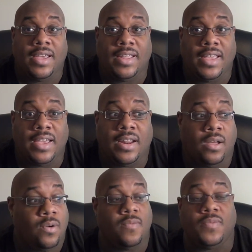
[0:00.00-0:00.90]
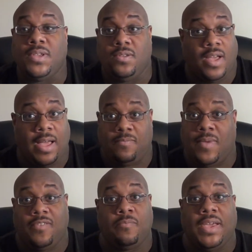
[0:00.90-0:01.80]
And again, hopefully I've,
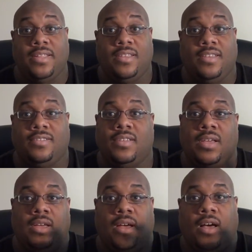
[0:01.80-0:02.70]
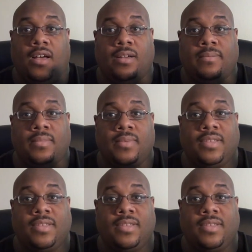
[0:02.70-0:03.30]
I've made this um,